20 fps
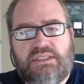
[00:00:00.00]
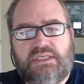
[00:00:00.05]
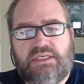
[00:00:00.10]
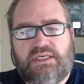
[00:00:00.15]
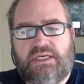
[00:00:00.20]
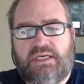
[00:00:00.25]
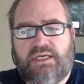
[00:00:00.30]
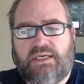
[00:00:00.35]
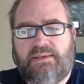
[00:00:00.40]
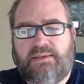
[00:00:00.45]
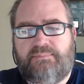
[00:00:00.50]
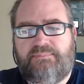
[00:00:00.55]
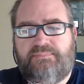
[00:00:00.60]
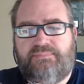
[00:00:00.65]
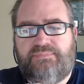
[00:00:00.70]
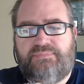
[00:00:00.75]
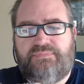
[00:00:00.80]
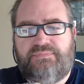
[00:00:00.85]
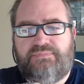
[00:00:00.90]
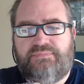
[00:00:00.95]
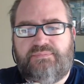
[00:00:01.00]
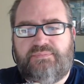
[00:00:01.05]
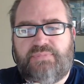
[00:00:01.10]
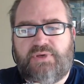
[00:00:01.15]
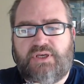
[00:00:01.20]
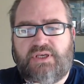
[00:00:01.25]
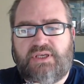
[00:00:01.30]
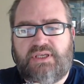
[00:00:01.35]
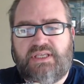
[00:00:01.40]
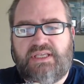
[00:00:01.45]

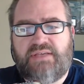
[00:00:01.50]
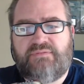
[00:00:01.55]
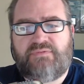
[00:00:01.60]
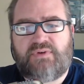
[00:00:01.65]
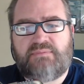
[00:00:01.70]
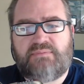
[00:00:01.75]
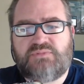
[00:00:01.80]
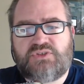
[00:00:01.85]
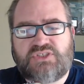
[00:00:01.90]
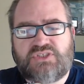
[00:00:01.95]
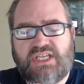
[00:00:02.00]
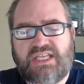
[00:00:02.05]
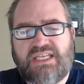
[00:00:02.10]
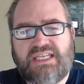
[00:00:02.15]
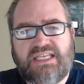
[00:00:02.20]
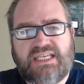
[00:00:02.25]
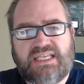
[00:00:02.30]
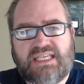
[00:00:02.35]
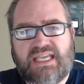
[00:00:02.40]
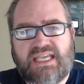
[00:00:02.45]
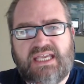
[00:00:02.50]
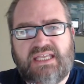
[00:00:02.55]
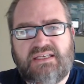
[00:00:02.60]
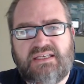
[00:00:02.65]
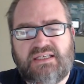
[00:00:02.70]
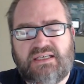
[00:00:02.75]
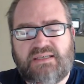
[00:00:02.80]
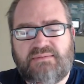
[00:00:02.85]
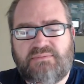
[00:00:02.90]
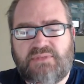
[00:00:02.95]
But if I'm steady
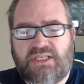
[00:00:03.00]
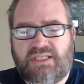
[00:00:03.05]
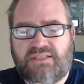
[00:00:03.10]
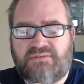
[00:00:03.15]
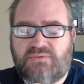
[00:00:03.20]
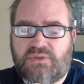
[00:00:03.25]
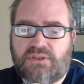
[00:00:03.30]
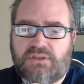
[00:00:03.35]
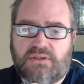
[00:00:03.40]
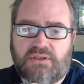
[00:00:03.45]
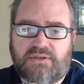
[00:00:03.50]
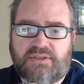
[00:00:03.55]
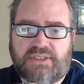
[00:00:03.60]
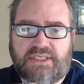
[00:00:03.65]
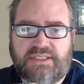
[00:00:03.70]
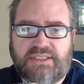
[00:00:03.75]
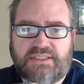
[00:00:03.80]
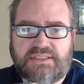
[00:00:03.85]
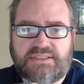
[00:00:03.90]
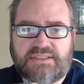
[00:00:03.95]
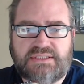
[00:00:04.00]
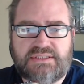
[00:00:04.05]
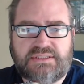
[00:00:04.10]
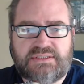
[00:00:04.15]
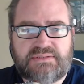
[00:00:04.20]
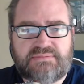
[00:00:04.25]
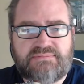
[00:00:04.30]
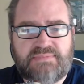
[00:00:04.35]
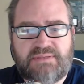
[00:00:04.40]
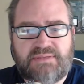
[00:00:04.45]
again, I'm like, well, okay, this
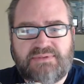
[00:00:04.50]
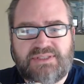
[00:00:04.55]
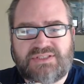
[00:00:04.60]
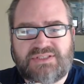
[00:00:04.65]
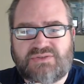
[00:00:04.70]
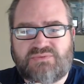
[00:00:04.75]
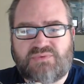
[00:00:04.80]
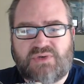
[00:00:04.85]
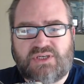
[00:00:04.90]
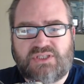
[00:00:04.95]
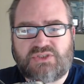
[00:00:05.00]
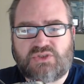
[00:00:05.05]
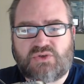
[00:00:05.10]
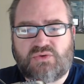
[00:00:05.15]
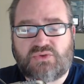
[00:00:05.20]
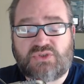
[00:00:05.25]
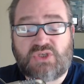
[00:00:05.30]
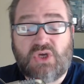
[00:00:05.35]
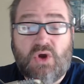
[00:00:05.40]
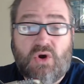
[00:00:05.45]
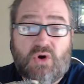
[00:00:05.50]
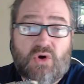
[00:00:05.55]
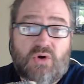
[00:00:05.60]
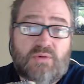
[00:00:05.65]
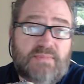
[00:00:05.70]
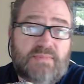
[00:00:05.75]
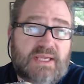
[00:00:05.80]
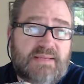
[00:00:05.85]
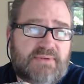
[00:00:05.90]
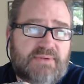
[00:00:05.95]
has run its course. Or
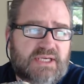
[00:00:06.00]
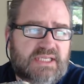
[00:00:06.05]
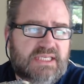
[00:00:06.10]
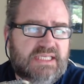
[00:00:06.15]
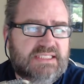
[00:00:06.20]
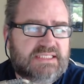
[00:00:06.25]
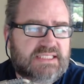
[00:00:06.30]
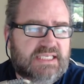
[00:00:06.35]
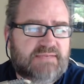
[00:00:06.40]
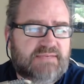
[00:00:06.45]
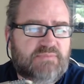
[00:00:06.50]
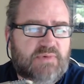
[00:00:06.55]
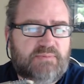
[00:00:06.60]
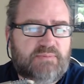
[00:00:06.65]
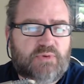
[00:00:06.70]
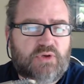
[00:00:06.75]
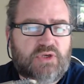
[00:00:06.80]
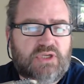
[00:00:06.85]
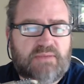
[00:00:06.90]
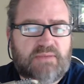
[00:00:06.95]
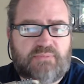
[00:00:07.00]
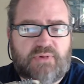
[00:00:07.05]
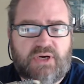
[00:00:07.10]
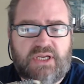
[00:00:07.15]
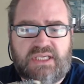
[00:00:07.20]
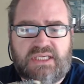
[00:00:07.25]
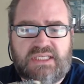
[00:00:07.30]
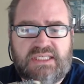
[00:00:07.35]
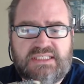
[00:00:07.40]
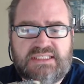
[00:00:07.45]
maybe I need to give my body a
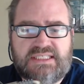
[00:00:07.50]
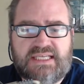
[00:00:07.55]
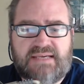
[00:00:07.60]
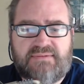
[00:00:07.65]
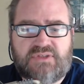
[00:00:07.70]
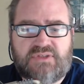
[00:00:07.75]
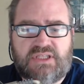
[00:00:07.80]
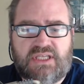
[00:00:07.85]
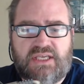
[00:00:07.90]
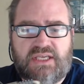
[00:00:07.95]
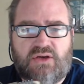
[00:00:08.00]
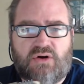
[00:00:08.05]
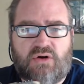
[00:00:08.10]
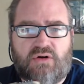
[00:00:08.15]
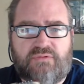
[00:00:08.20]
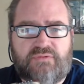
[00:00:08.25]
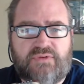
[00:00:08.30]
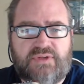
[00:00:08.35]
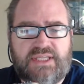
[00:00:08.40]
break. I need to have a day off.